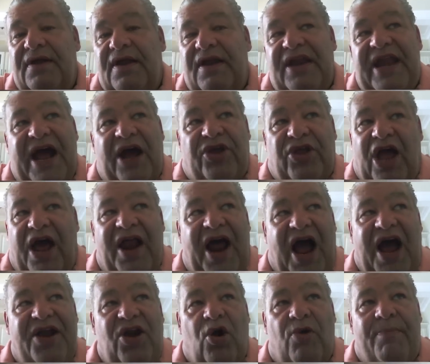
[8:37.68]
Now,
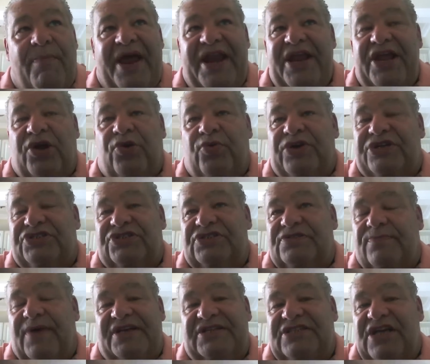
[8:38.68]
I know many
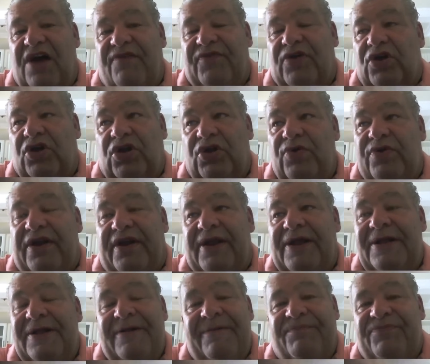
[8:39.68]
Christians, myself included,
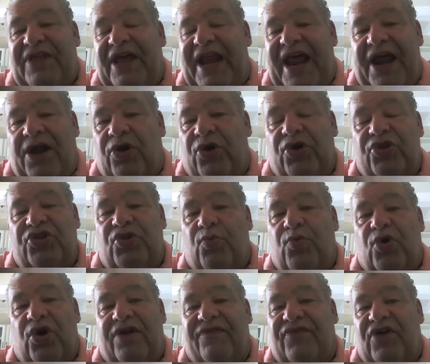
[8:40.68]
that had heard the
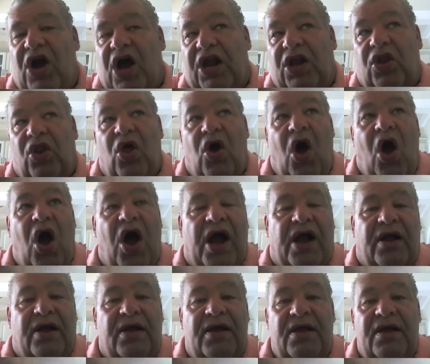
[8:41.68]
word of God
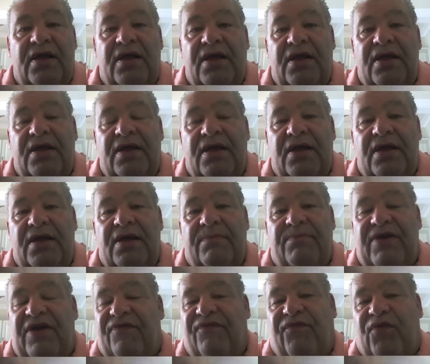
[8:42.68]
long
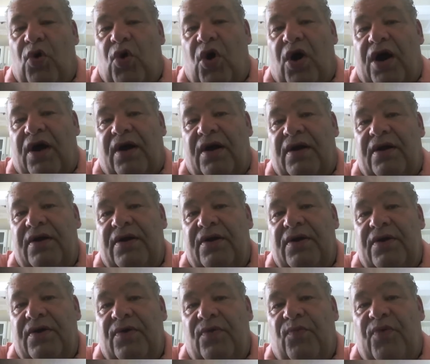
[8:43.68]
before
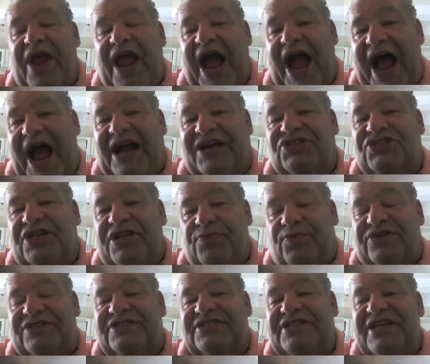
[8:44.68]
we actually
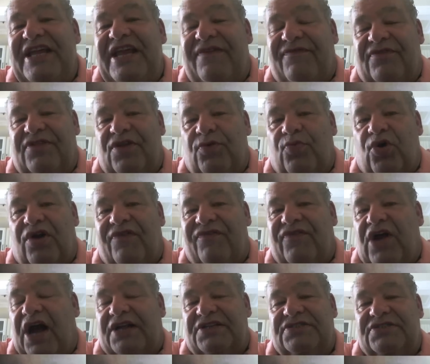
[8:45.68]
received the word
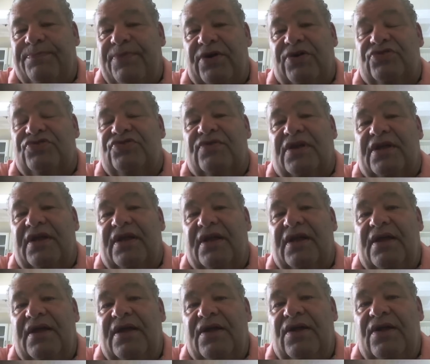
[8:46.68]
of God spiritually.
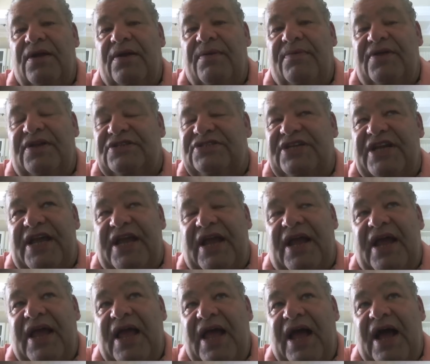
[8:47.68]
You
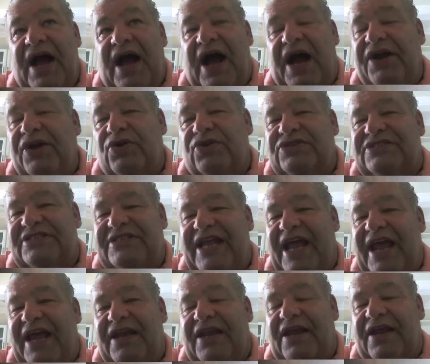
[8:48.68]
see,
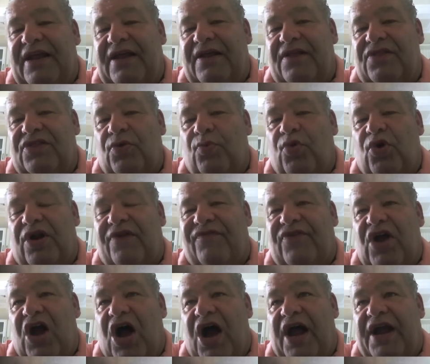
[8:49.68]
understanding the word
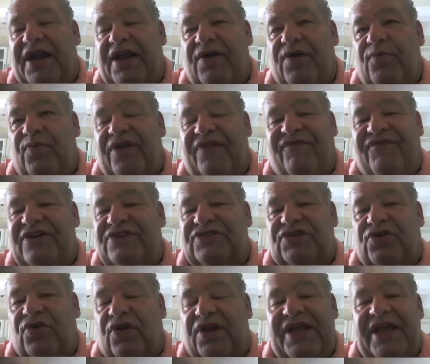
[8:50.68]
of God with
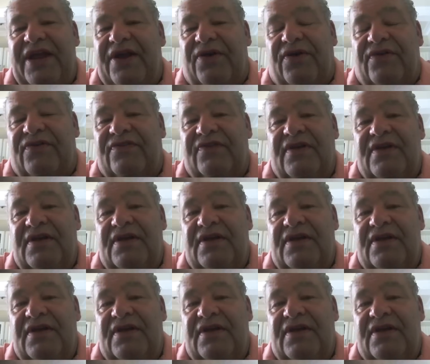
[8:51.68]
physical ears